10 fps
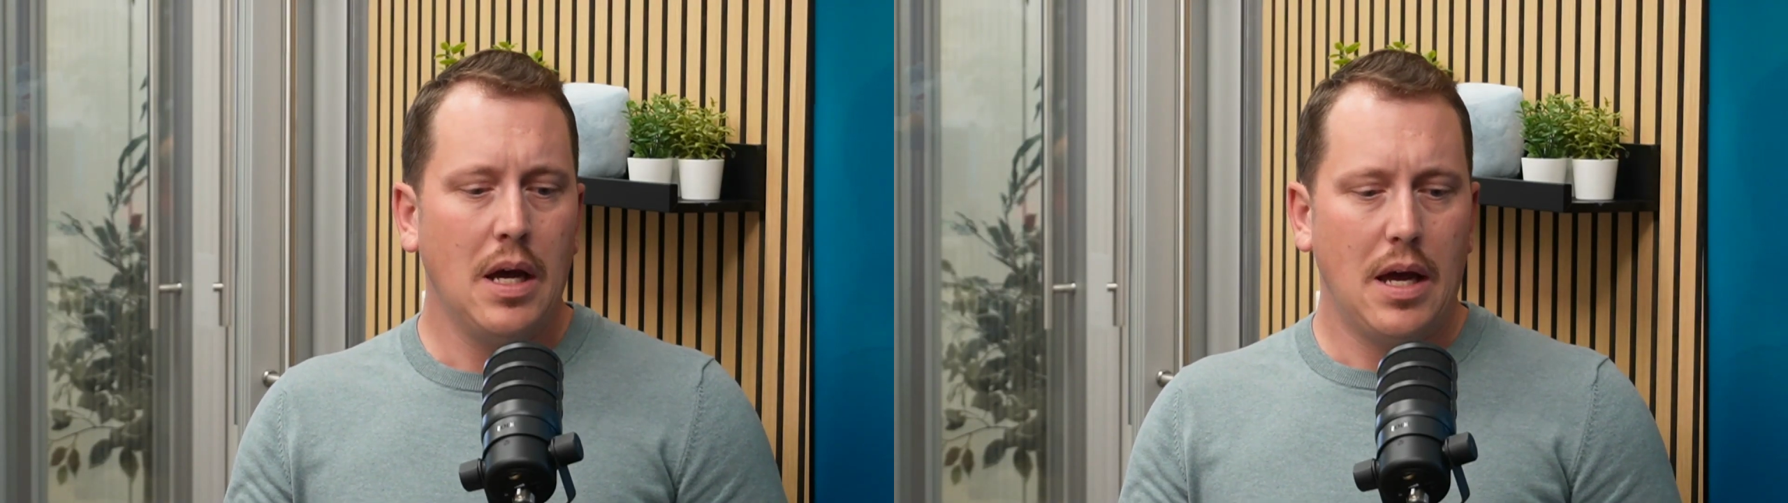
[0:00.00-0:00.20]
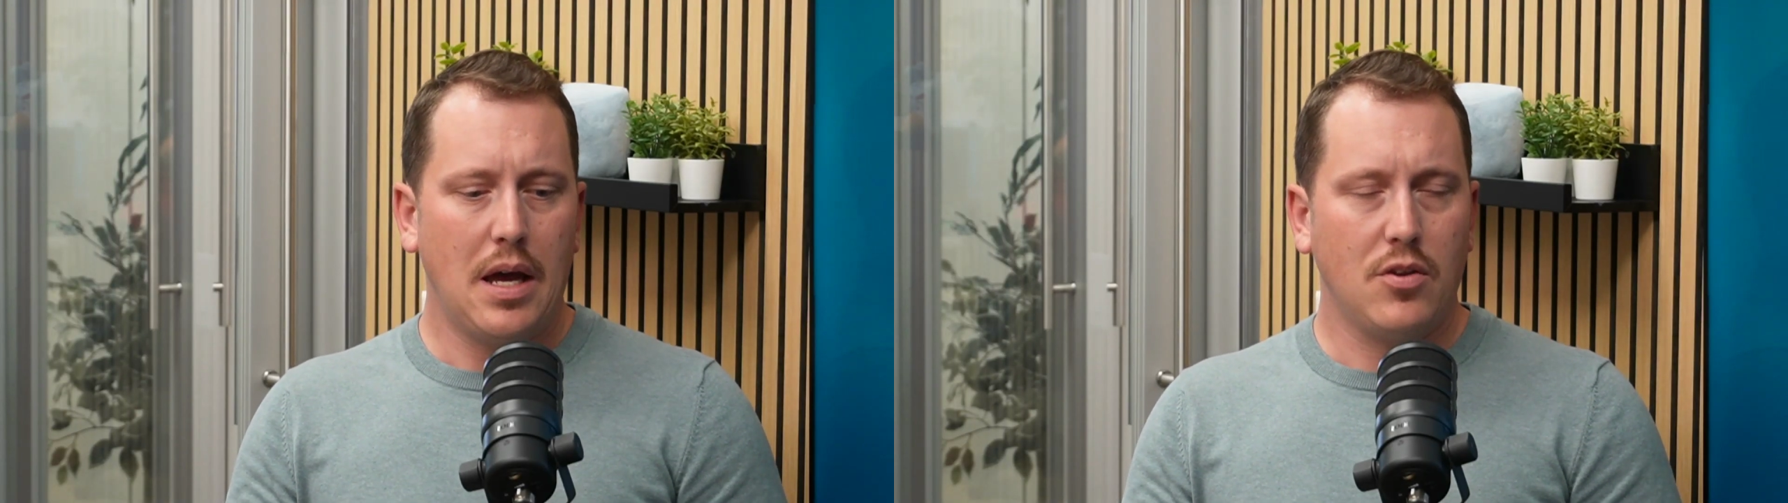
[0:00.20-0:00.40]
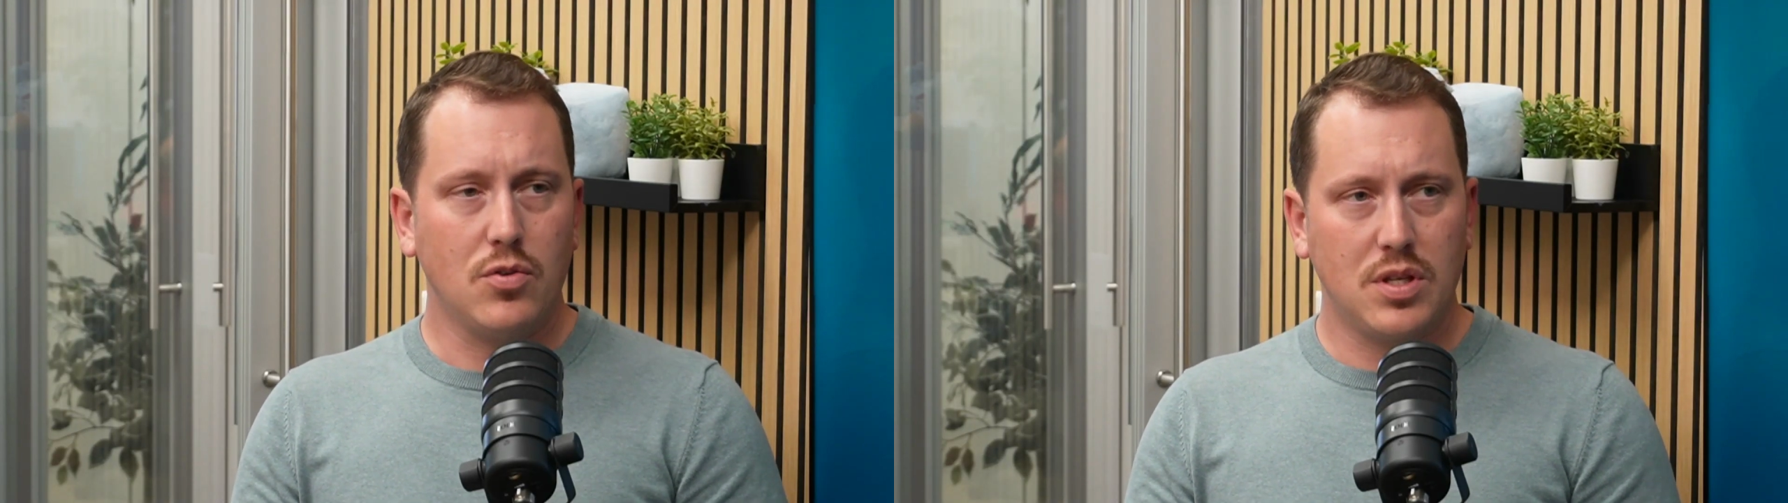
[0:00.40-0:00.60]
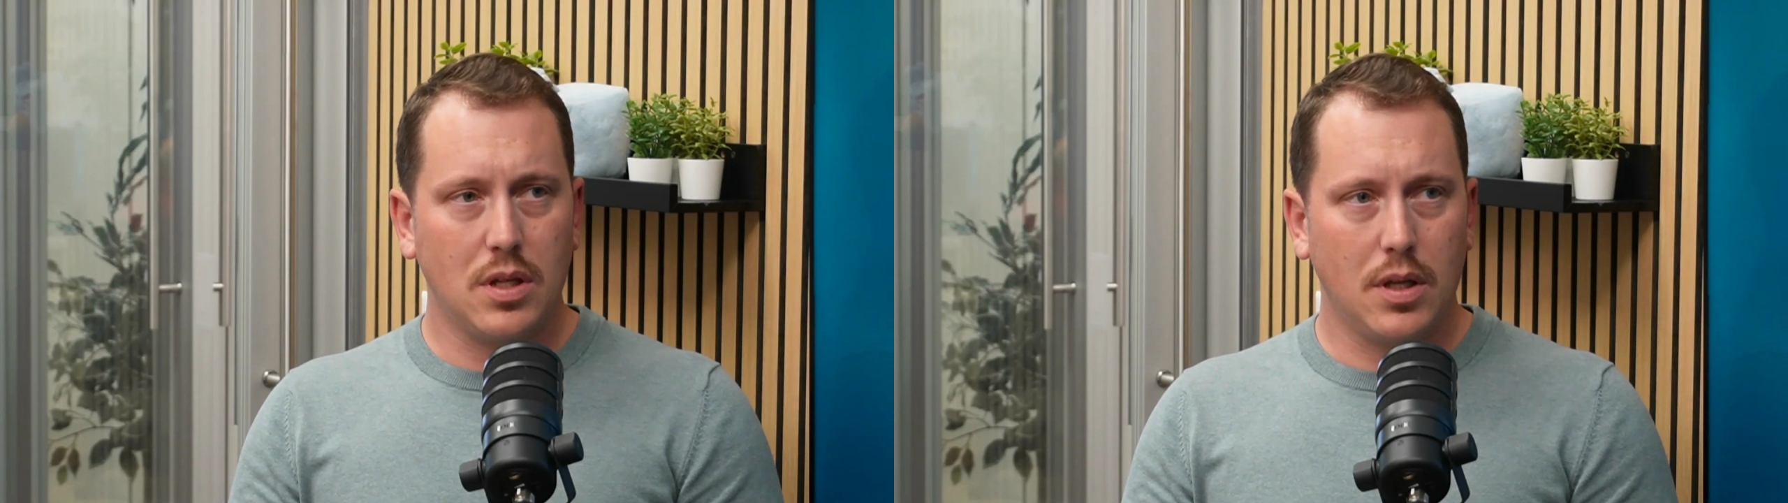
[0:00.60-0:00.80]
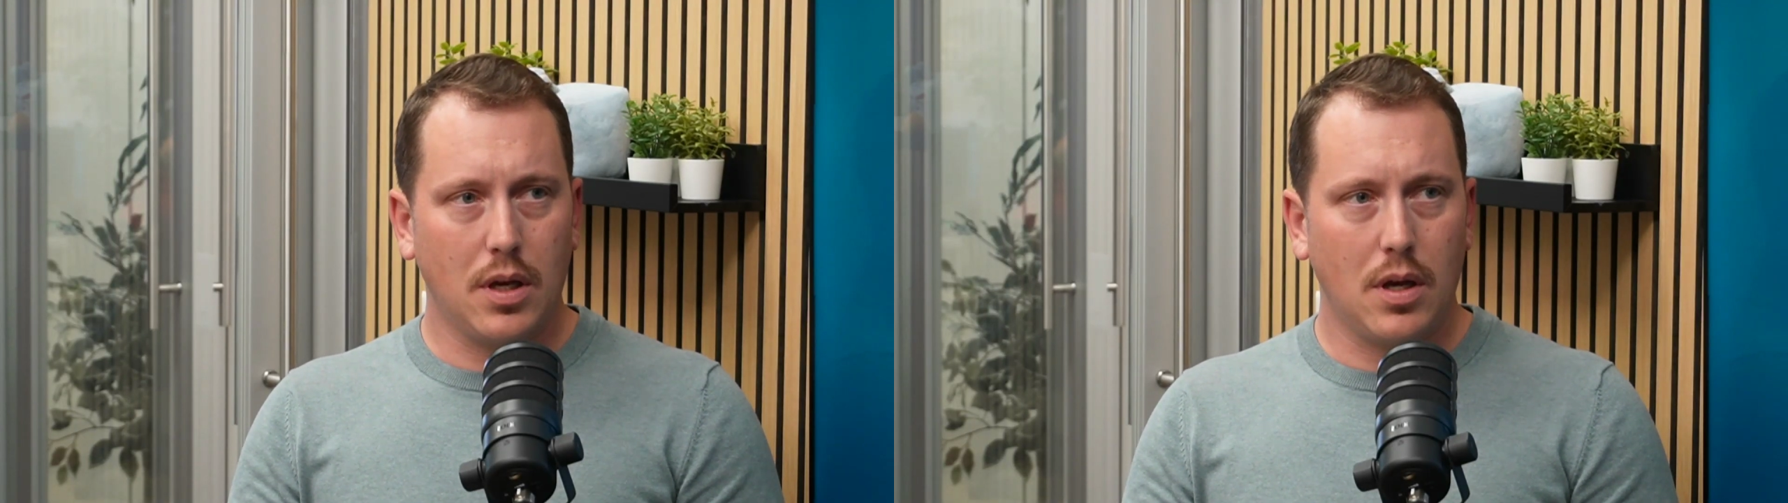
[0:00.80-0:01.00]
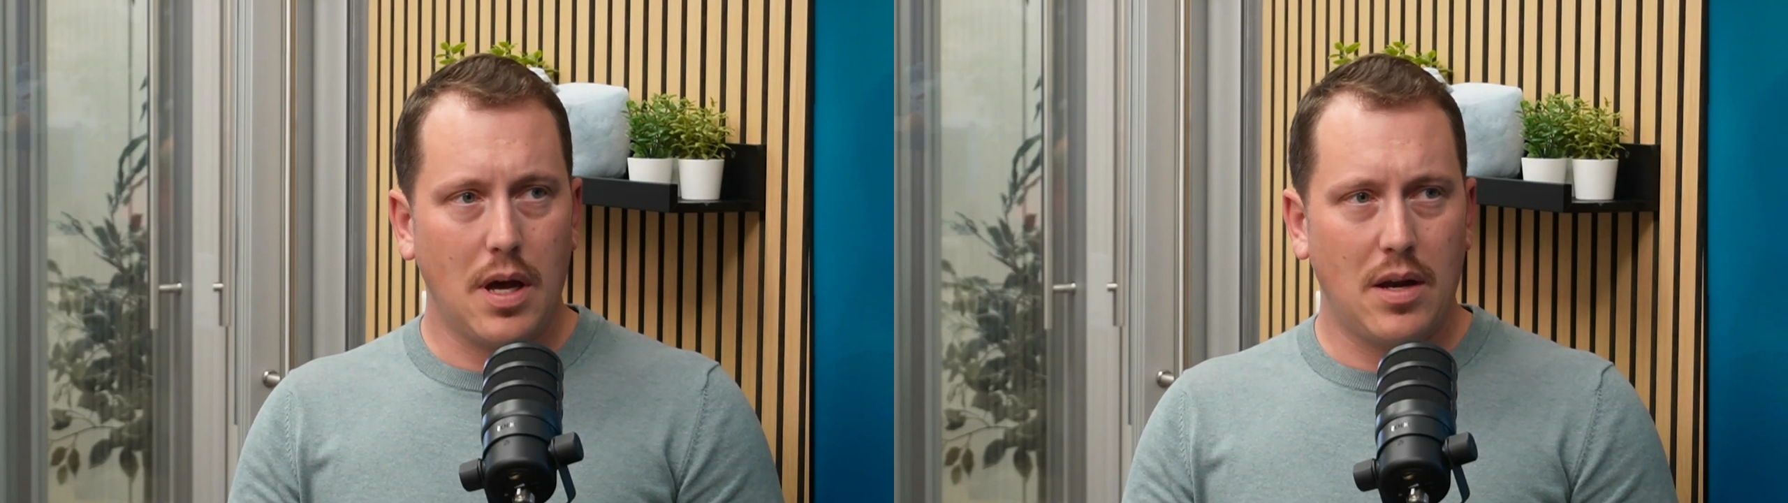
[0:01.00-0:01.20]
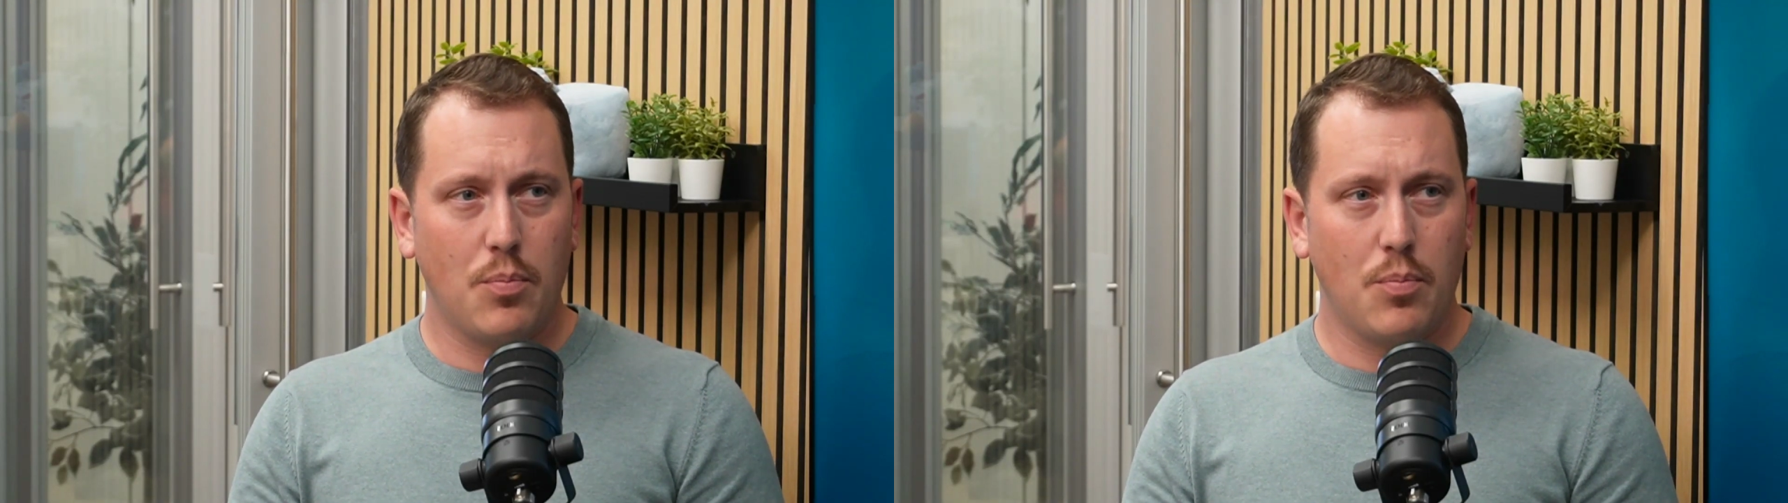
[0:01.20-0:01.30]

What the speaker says: and you're dealing at a